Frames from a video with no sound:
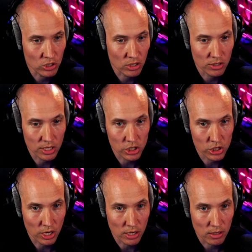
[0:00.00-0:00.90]

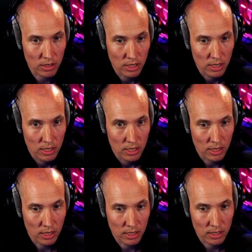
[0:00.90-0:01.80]
Edition,
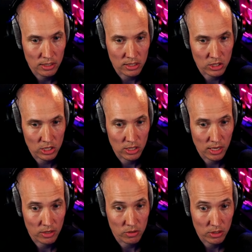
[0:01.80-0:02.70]
just check
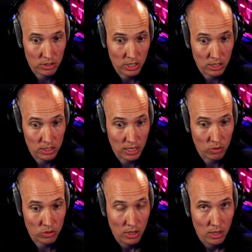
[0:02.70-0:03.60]
this
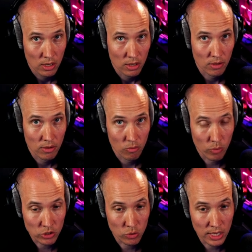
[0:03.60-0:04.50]
out.
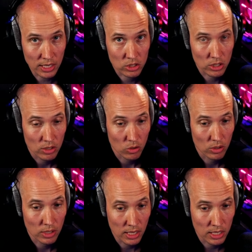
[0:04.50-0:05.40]
What you get
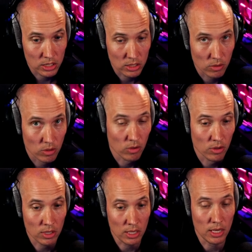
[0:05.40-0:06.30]
is
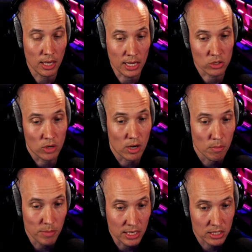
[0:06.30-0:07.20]
the extra
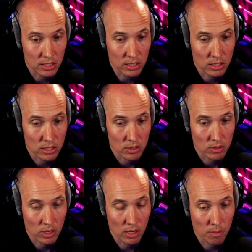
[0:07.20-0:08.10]
mixes,
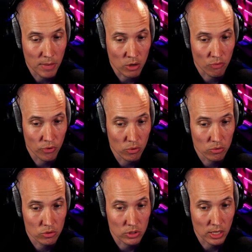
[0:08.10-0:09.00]

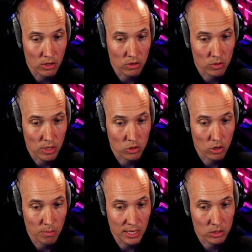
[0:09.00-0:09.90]
microphones here that you can
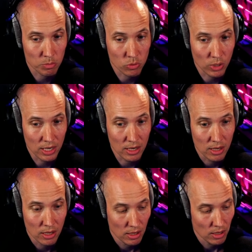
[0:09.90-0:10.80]
mix between.
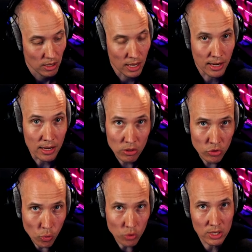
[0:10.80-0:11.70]
And I
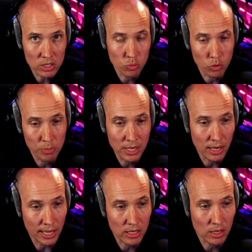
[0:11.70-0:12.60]
thought this would be
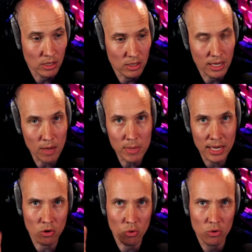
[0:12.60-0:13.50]
like a gimmick
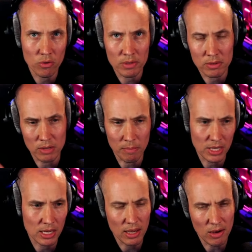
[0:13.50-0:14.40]
or something,